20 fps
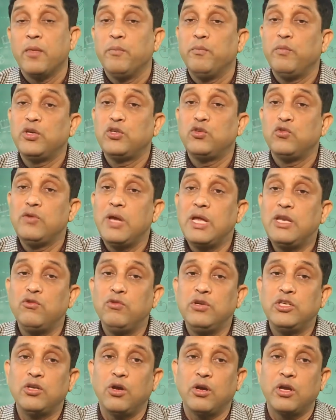But when
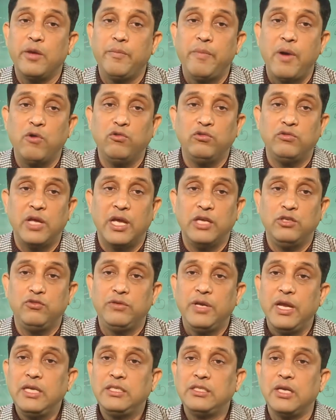we talk about
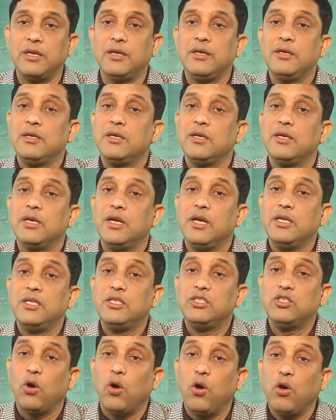education, it
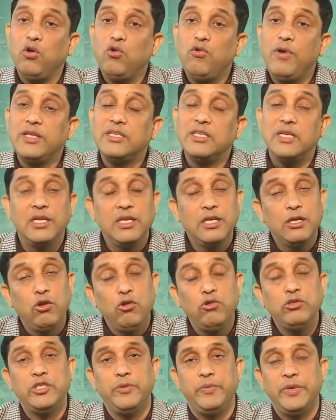is always
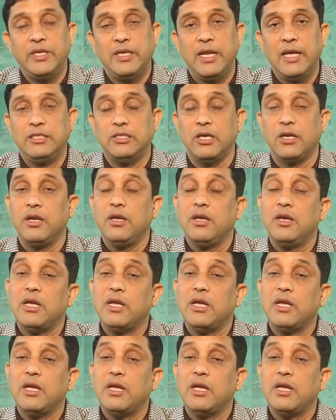inclusive in nature.